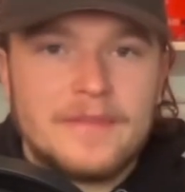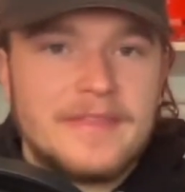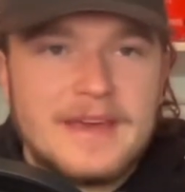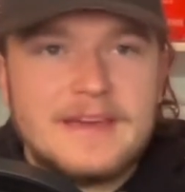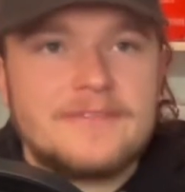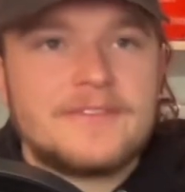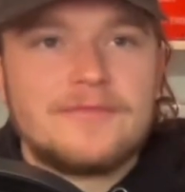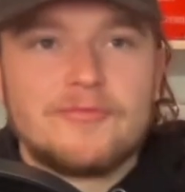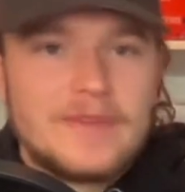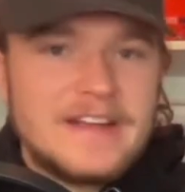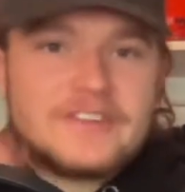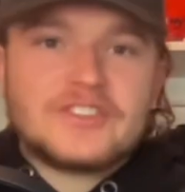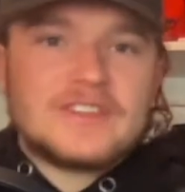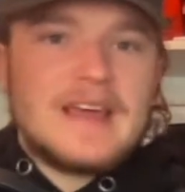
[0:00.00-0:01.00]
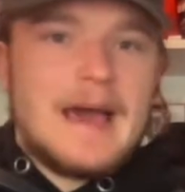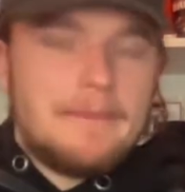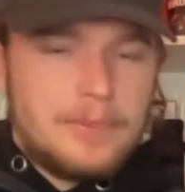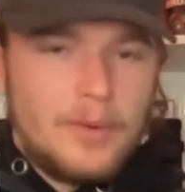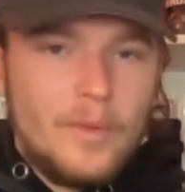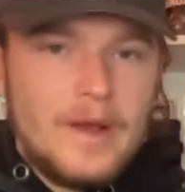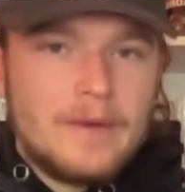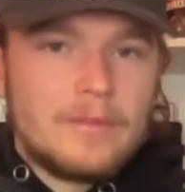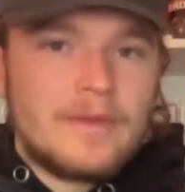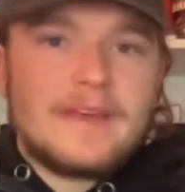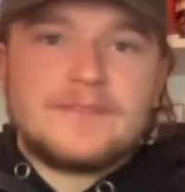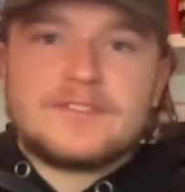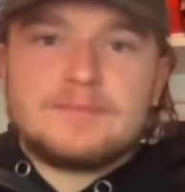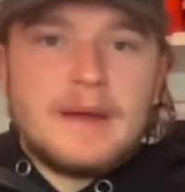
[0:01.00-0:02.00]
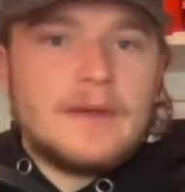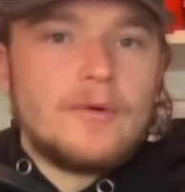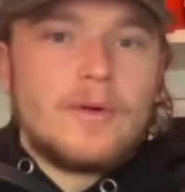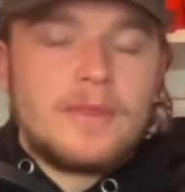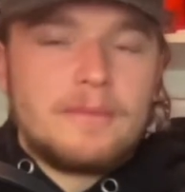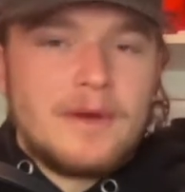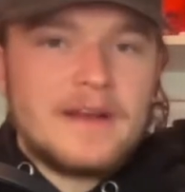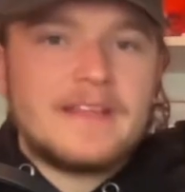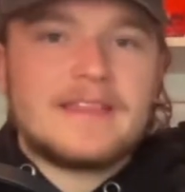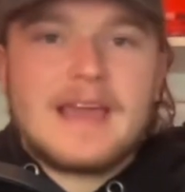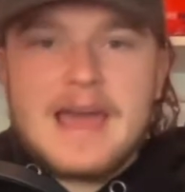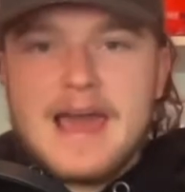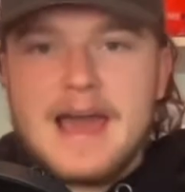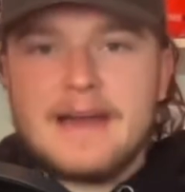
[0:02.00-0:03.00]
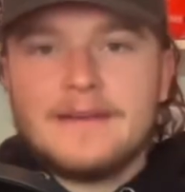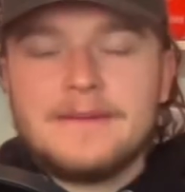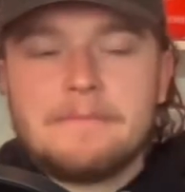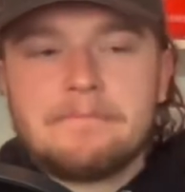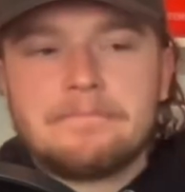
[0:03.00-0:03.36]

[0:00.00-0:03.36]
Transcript: They've reached that point where they've spent all the money they had.